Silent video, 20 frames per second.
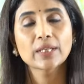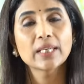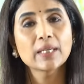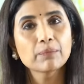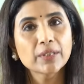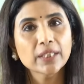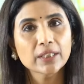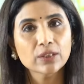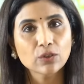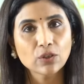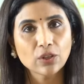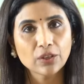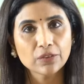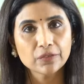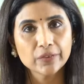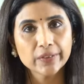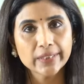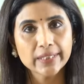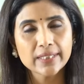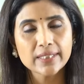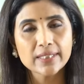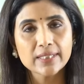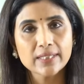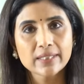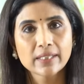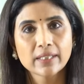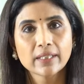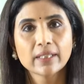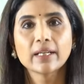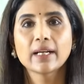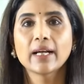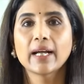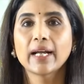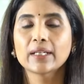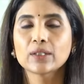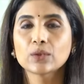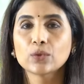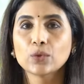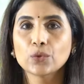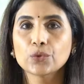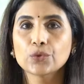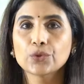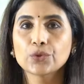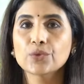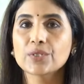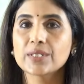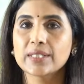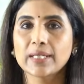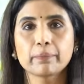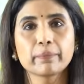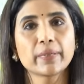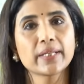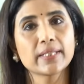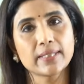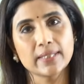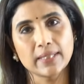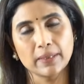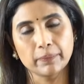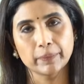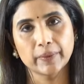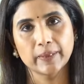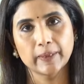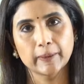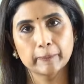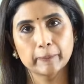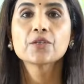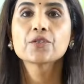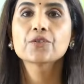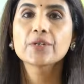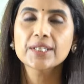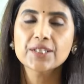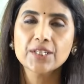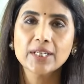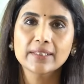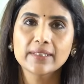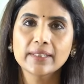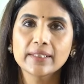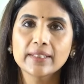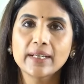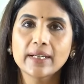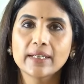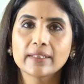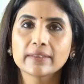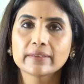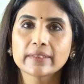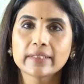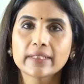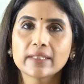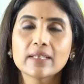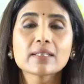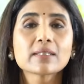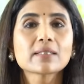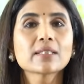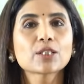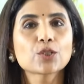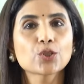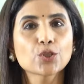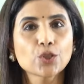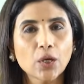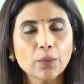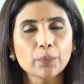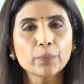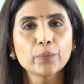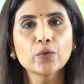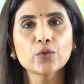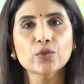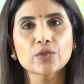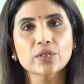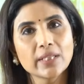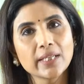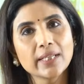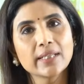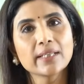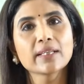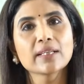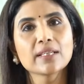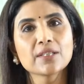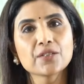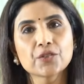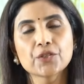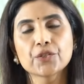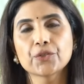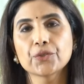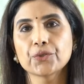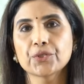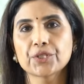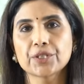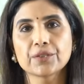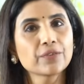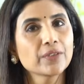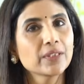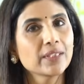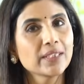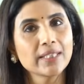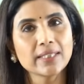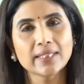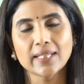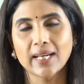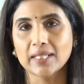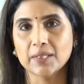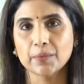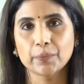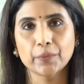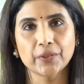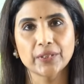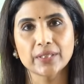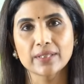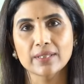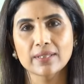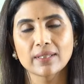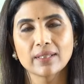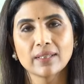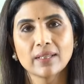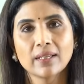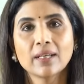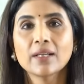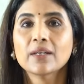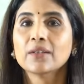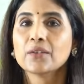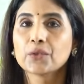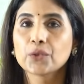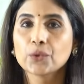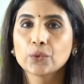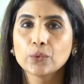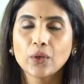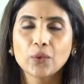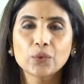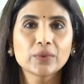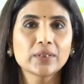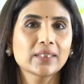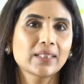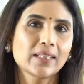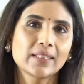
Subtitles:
keep that confidence and go through step by step. Sri Chaitanya is the topmost leading institution for NEET aspirants throughout the